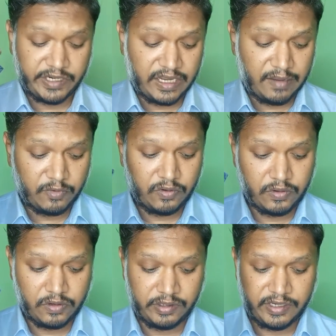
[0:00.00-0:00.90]
Ferragamo
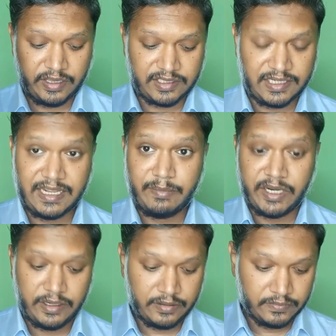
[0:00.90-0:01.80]
contains
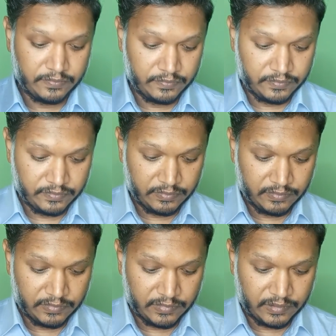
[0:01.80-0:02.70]
lemon,
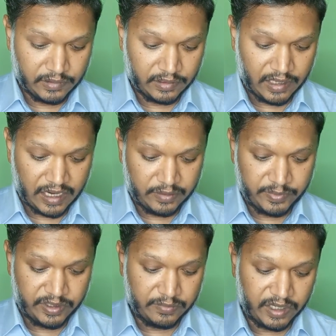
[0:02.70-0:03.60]

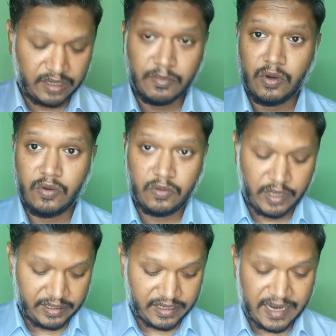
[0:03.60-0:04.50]
Calabrian bergamot,
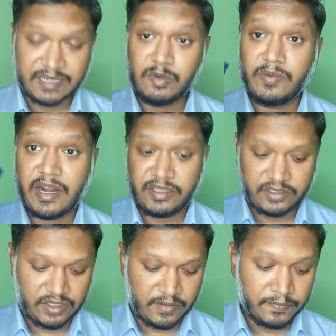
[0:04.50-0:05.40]
and cardamom right at the
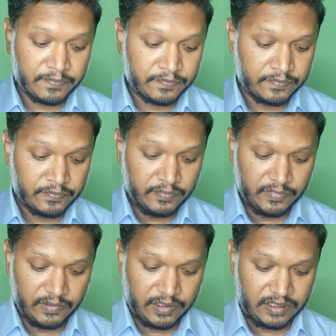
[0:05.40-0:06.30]
top.
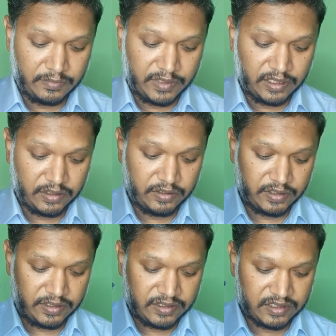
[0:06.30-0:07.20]
Then the middle
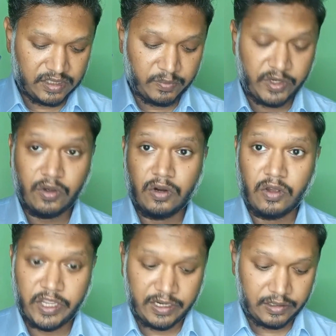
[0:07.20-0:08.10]
contains cypriol
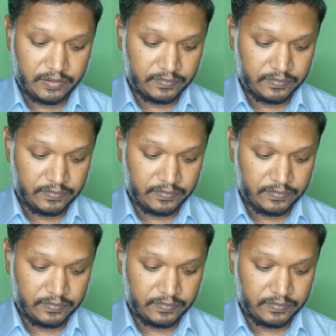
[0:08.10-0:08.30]
oil,